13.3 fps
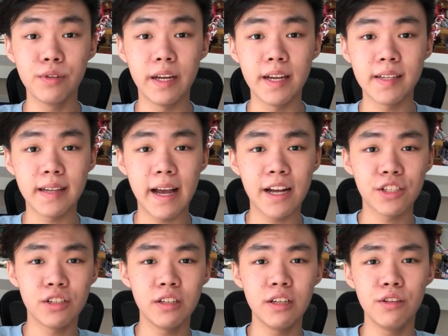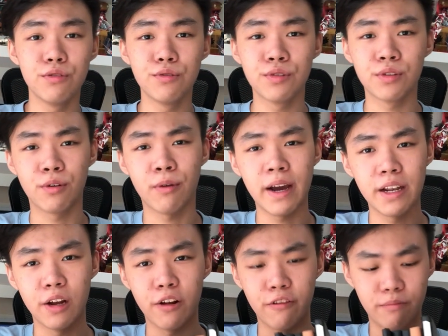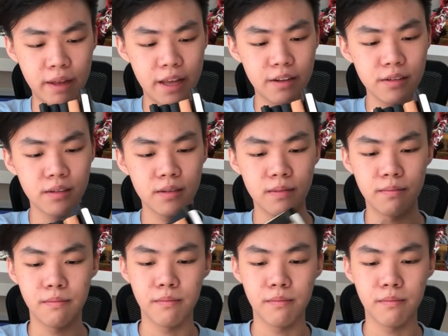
days, I actually used quite a lot of planners.